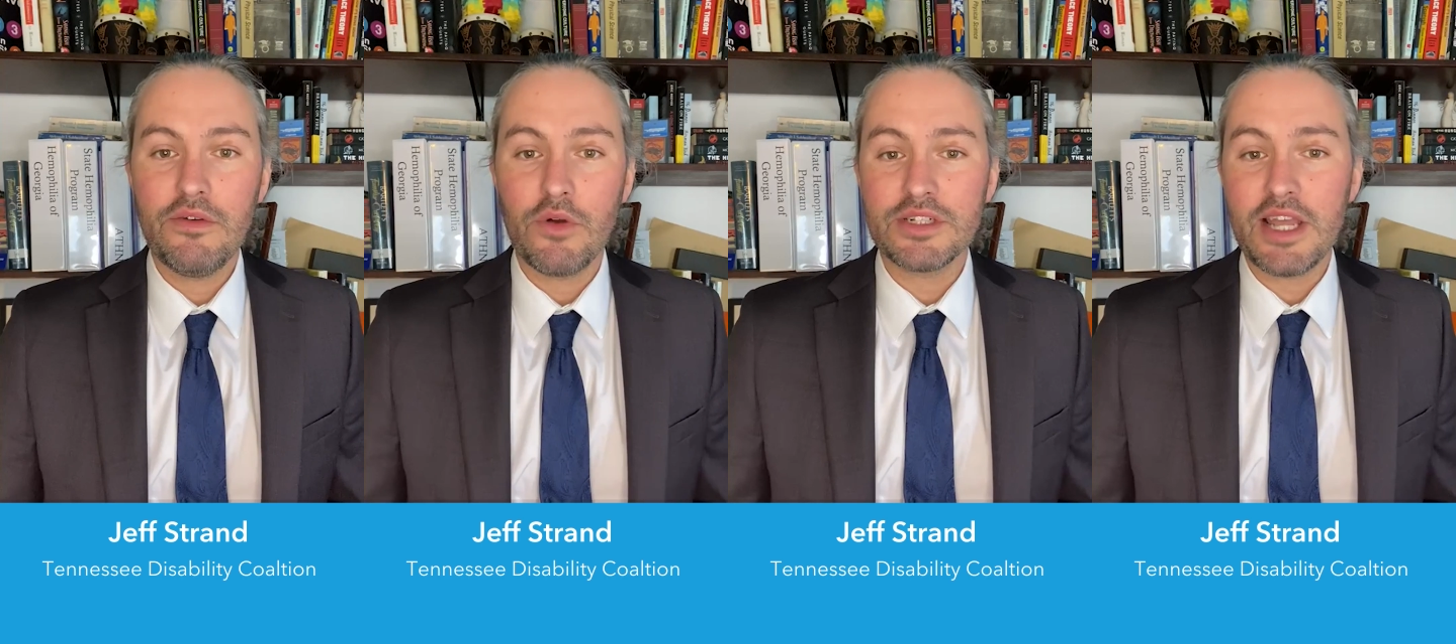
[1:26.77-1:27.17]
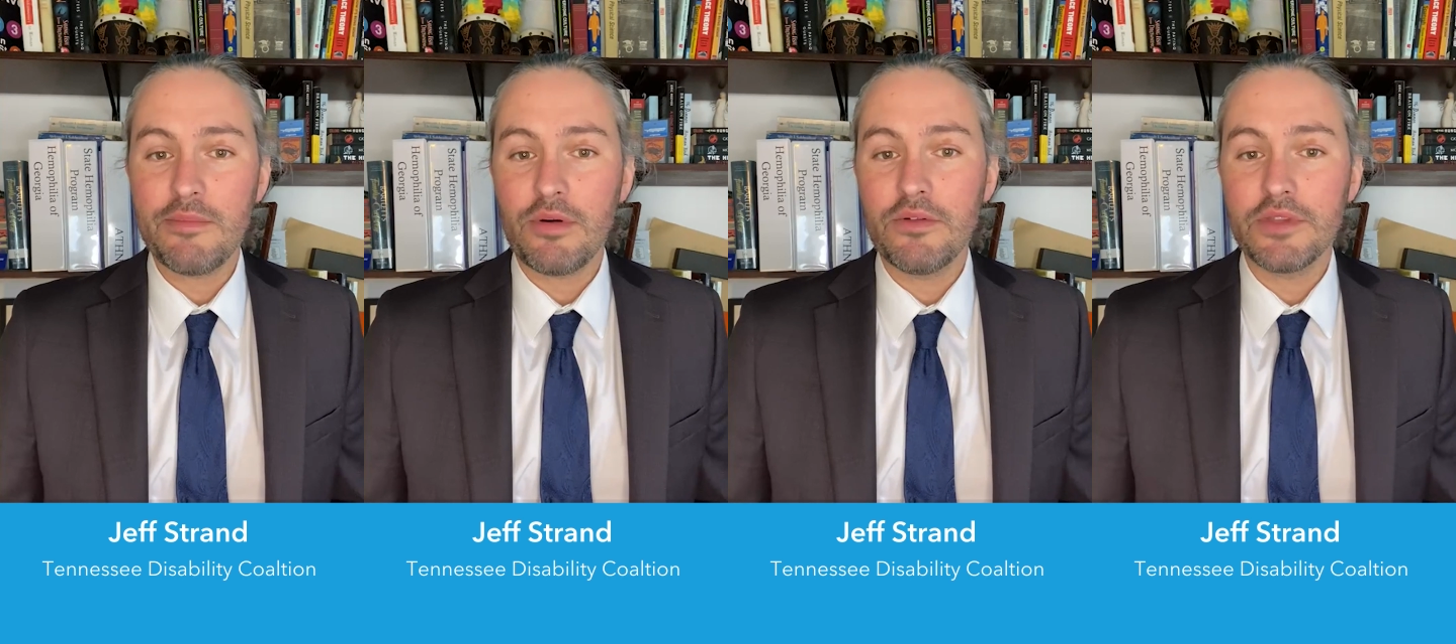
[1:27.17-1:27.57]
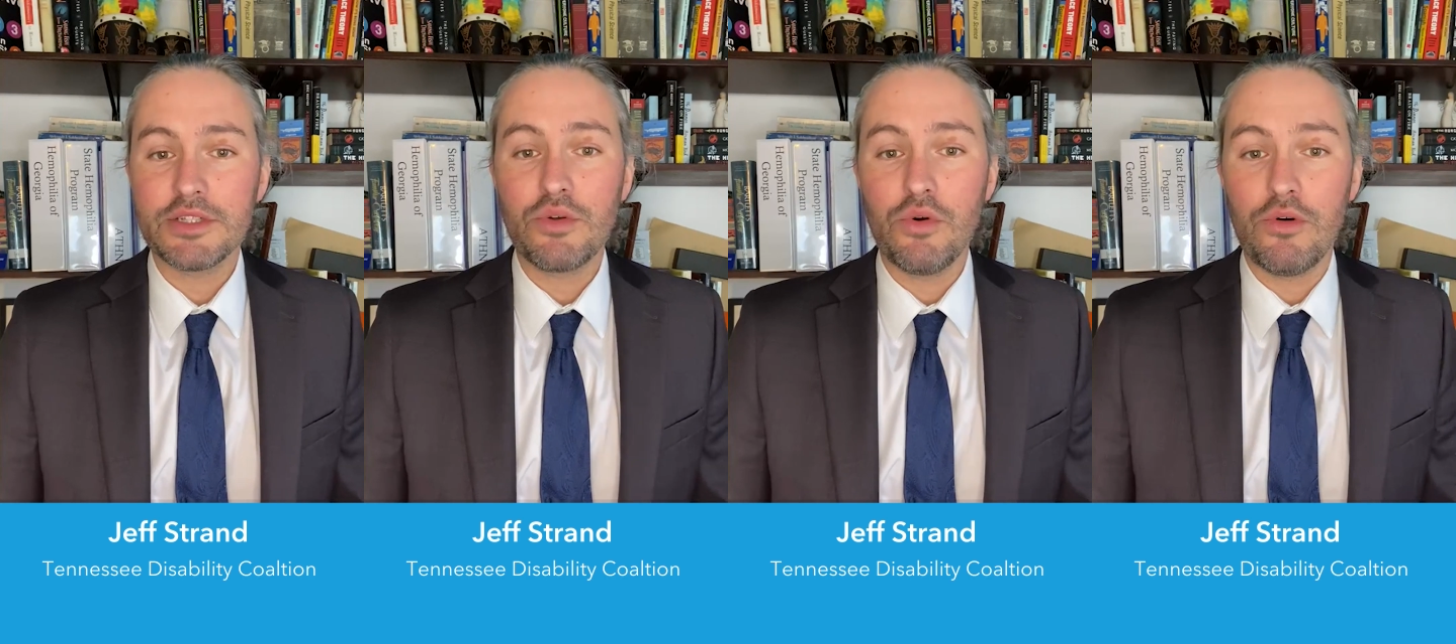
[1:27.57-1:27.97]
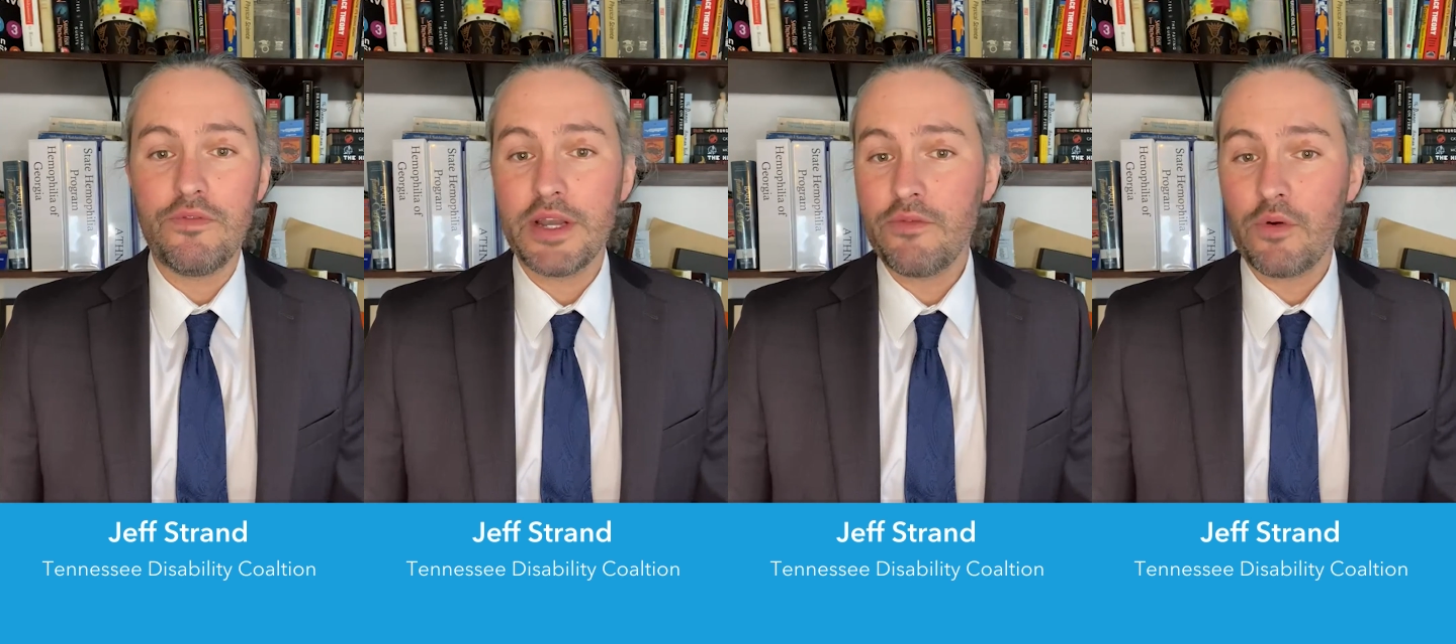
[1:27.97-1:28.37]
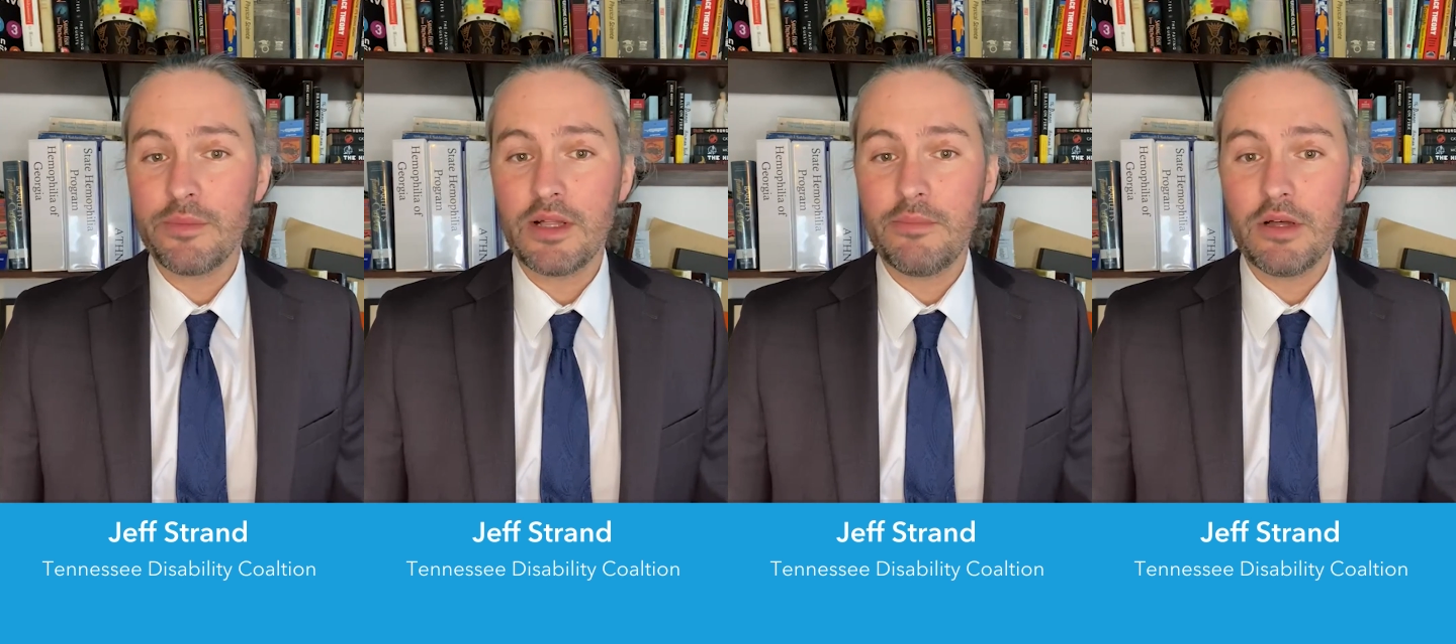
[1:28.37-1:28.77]
For example, the school funding
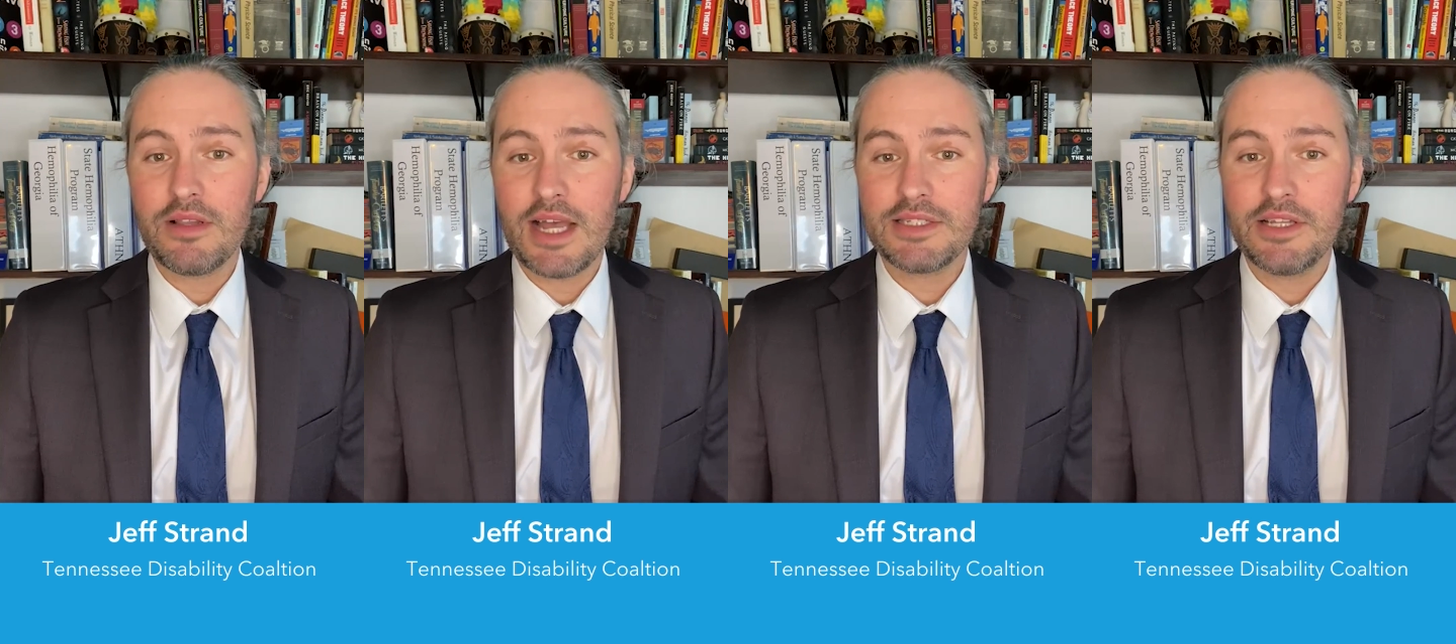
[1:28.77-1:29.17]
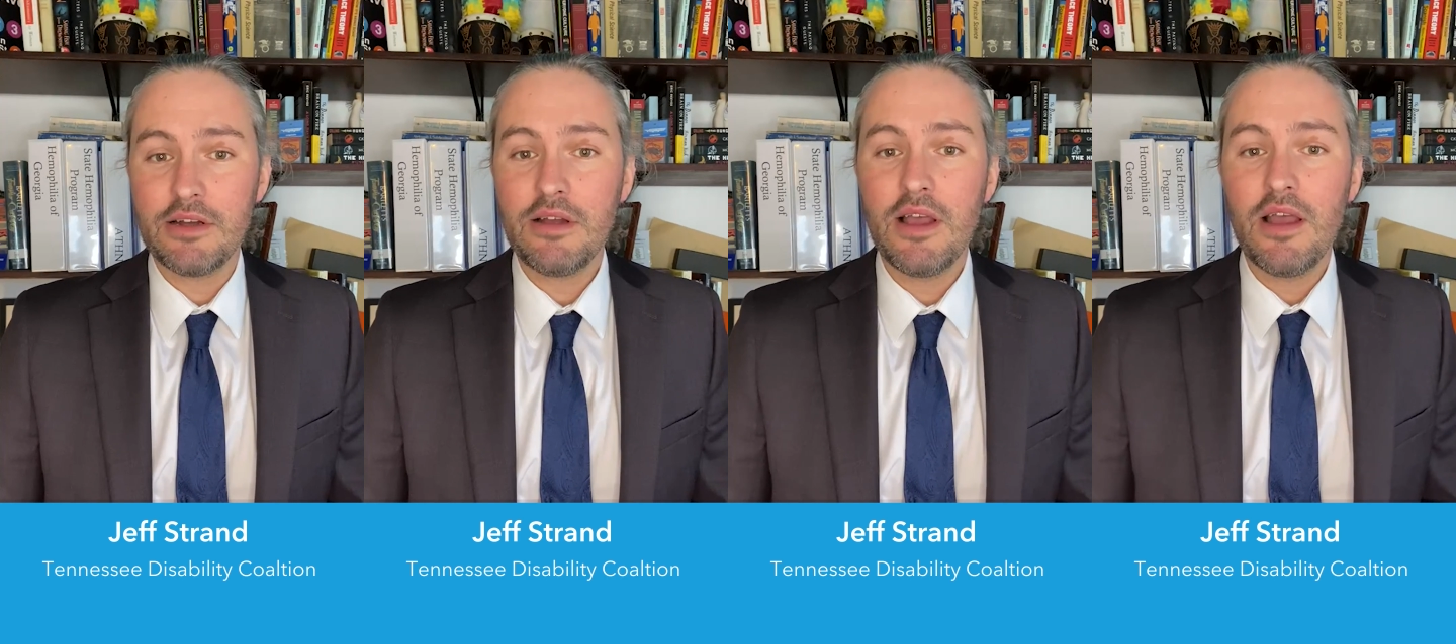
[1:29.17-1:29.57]
formula bill last year